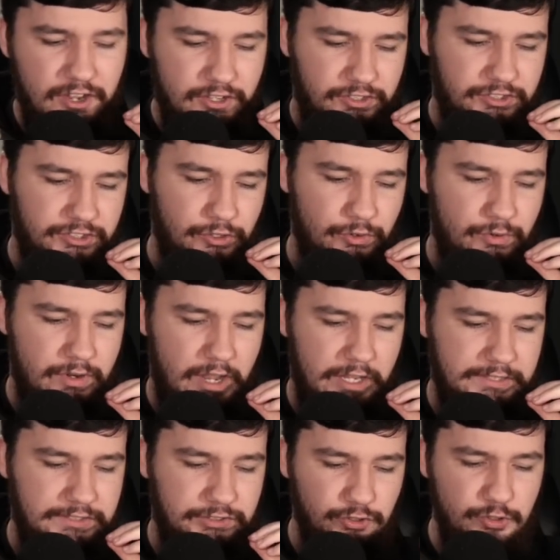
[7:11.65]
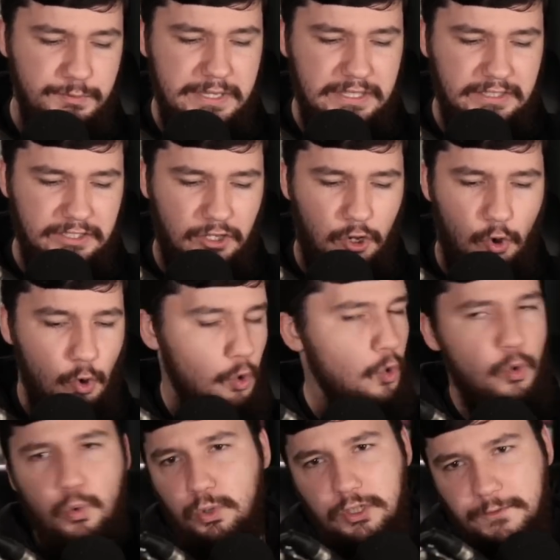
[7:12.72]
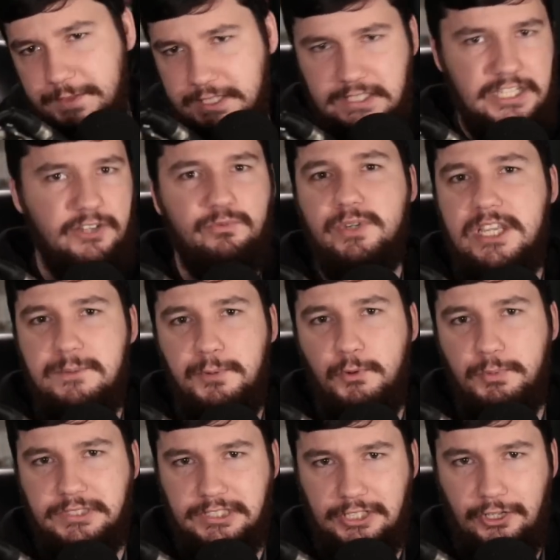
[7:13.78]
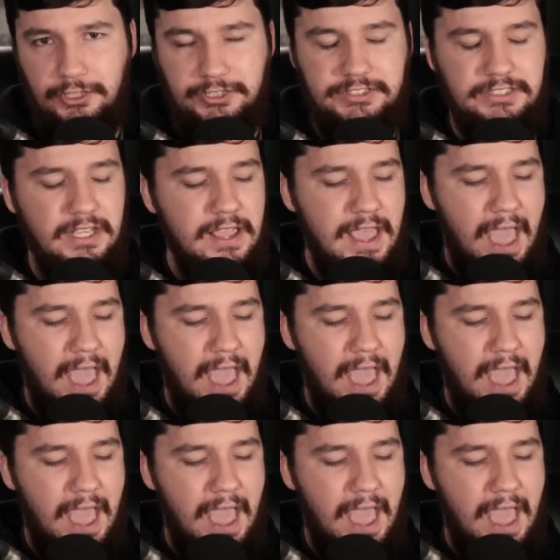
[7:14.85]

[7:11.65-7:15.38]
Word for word: So, assuming that all of the Git repo was lost,